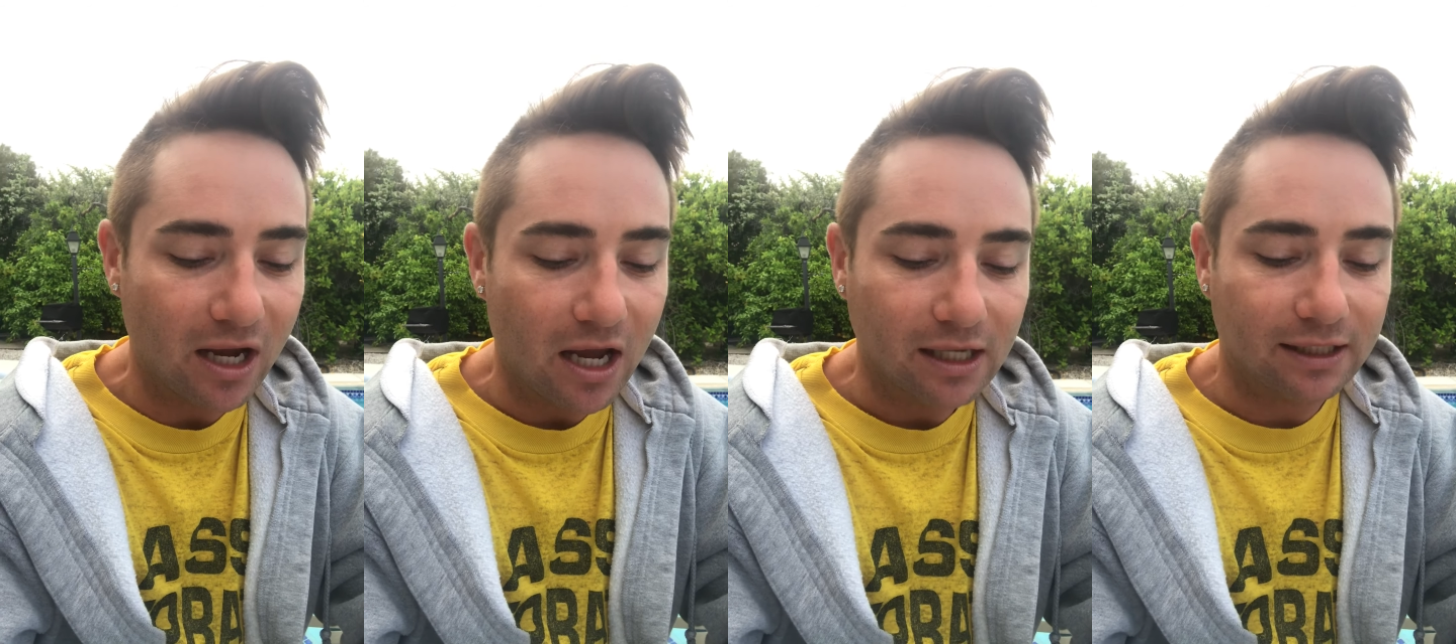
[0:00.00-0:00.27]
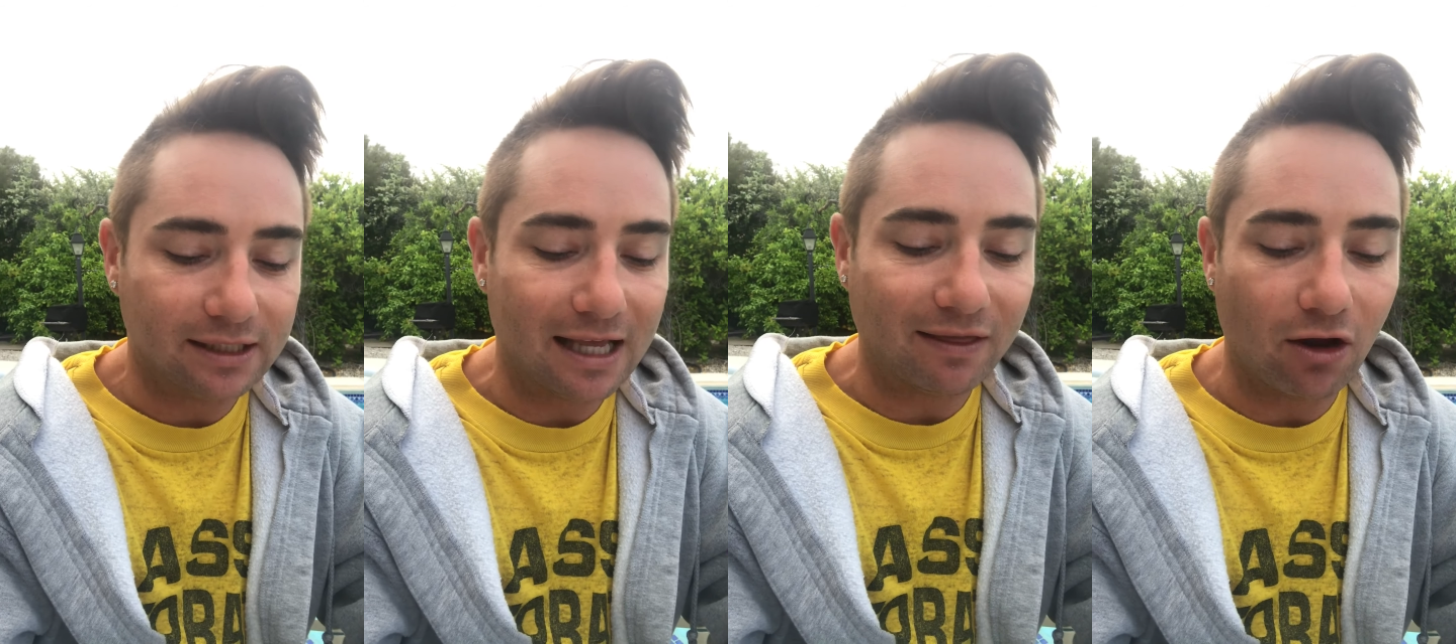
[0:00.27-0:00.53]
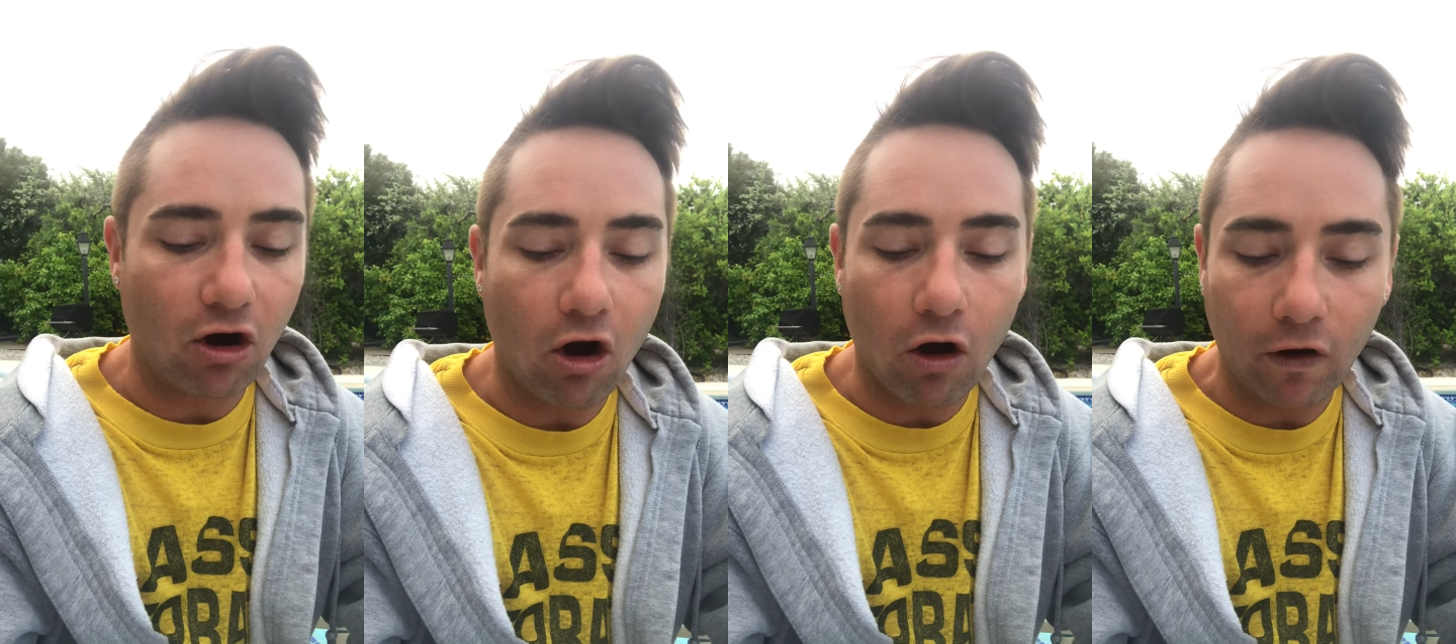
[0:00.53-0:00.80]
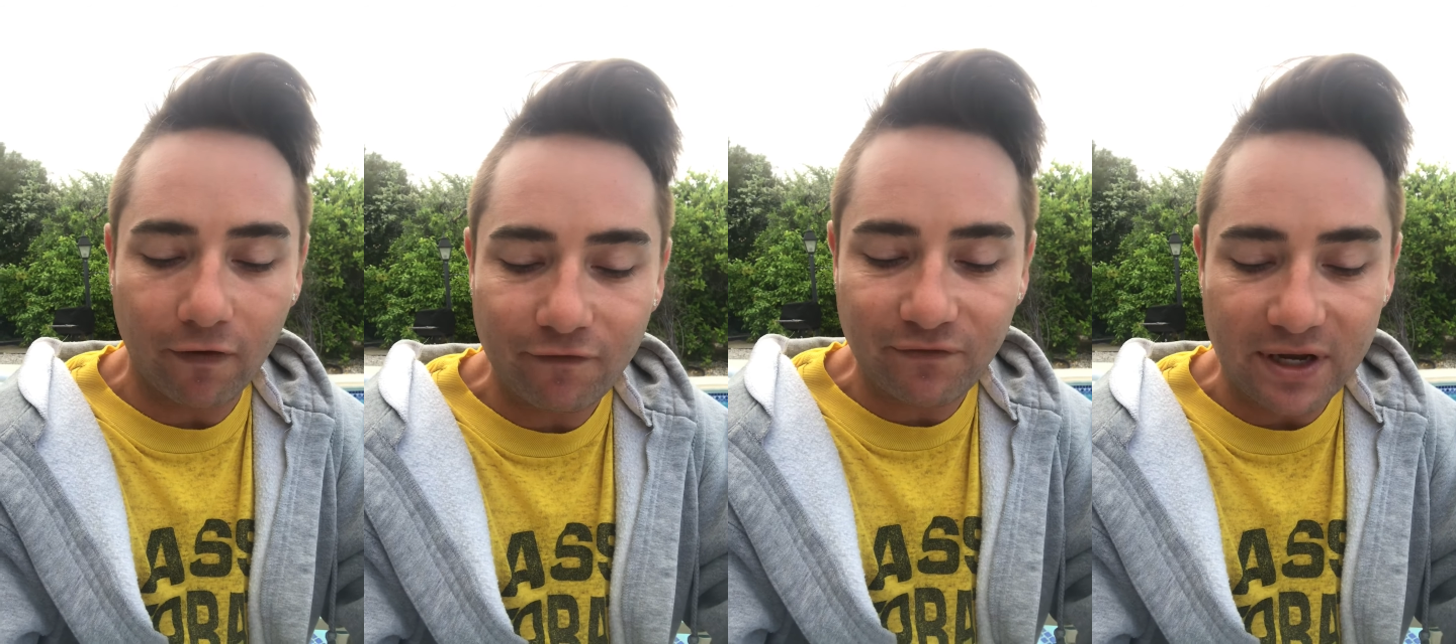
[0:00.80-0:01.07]
She said they're
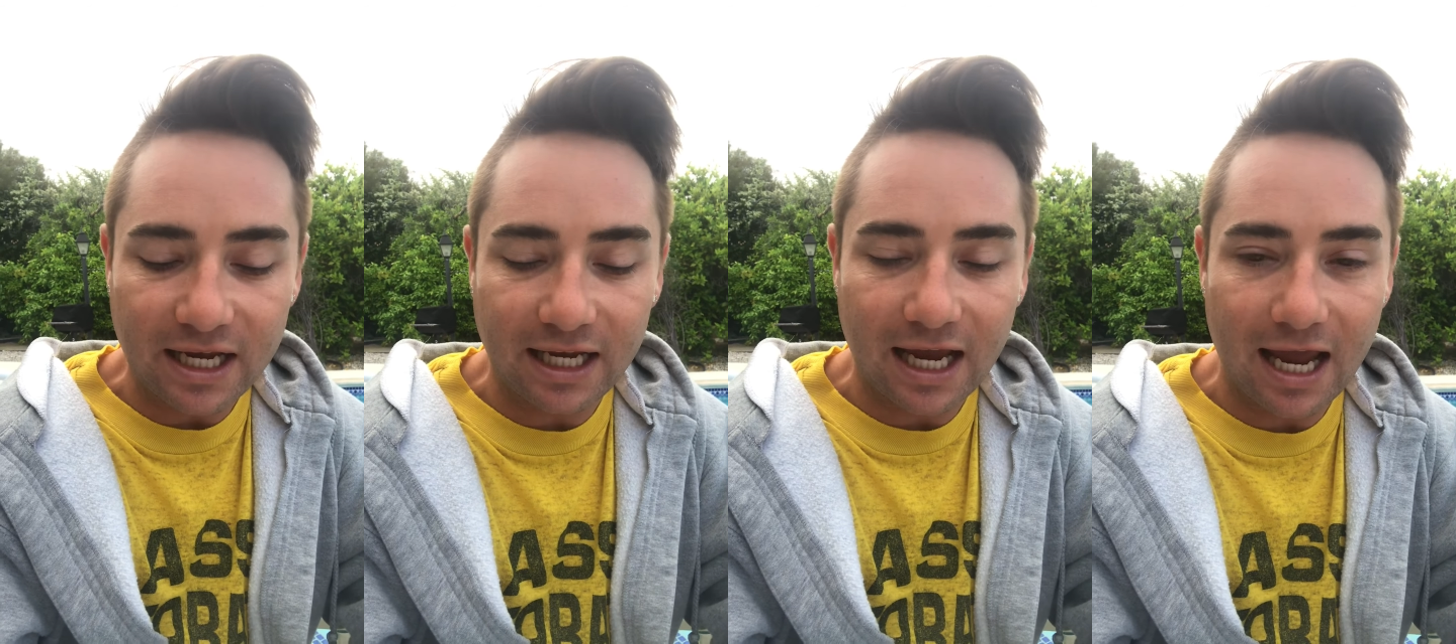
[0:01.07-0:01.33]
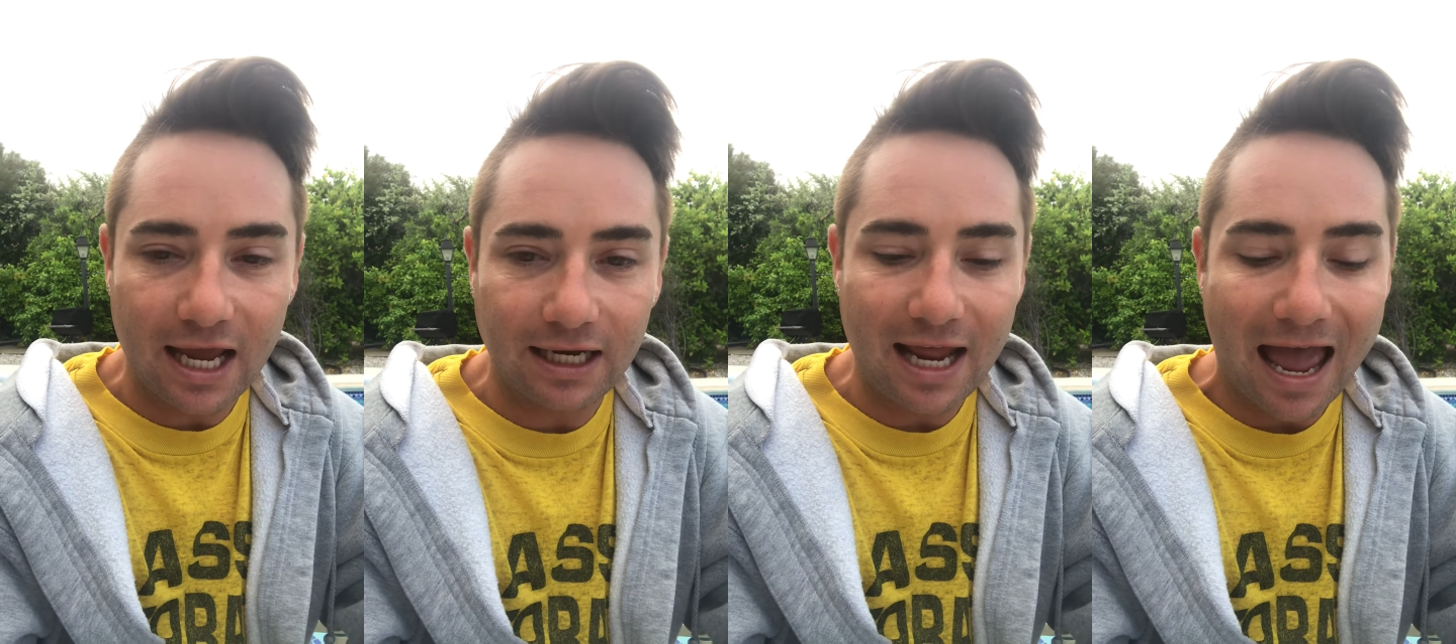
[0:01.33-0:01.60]
all vegan,